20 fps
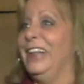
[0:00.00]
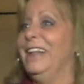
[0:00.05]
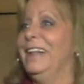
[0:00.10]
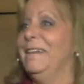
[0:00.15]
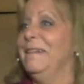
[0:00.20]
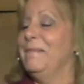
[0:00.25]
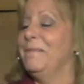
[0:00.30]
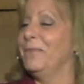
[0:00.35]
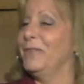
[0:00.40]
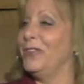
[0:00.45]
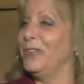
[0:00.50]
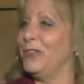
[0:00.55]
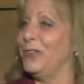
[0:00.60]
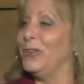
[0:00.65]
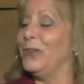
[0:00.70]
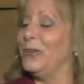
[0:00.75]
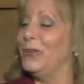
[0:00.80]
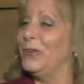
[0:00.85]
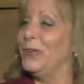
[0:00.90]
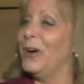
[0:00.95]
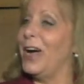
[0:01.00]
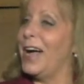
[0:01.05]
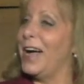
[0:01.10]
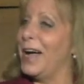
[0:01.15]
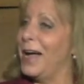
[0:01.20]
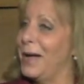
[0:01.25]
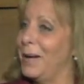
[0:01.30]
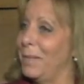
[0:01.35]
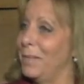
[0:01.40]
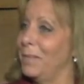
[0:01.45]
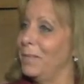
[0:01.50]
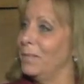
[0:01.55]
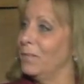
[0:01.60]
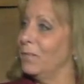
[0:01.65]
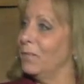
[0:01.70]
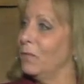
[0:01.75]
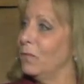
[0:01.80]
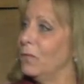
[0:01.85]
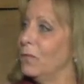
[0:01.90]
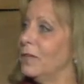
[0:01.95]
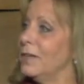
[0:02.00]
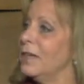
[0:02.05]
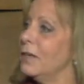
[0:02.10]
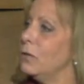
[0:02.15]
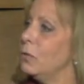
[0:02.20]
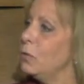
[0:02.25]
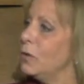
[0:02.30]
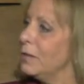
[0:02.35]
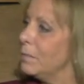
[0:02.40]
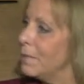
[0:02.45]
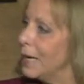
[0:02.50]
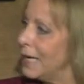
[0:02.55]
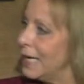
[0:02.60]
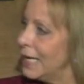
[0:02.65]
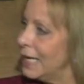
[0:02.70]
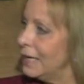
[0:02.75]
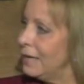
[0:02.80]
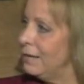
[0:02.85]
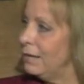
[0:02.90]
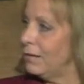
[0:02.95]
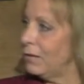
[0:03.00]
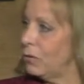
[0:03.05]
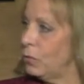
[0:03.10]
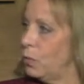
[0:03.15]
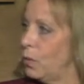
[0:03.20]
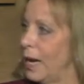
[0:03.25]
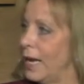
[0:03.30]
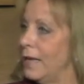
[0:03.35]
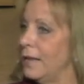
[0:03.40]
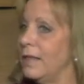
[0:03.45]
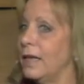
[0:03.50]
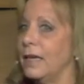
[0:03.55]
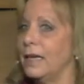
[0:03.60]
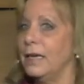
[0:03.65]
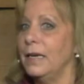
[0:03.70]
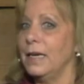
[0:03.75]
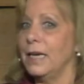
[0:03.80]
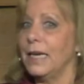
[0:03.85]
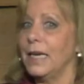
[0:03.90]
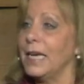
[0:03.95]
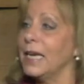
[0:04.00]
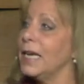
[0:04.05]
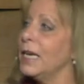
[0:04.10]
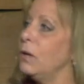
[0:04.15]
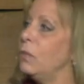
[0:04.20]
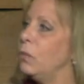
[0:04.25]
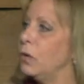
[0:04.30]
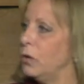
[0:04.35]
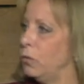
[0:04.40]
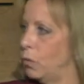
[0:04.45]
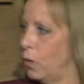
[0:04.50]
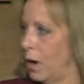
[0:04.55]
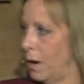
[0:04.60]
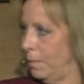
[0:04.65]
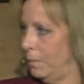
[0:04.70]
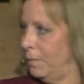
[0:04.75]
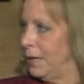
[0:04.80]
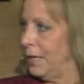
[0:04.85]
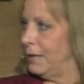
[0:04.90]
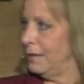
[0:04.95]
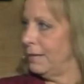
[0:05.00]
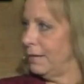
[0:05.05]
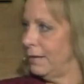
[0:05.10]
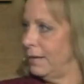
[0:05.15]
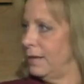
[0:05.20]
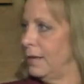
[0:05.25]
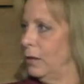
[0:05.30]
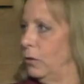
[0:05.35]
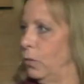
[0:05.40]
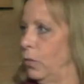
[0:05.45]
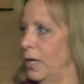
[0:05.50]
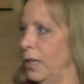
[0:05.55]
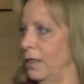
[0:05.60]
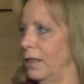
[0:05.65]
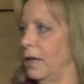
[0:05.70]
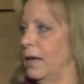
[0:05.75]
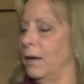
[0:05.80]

Yeah. To um, deal with my kids the way that He would want me to deal with mm-hmm.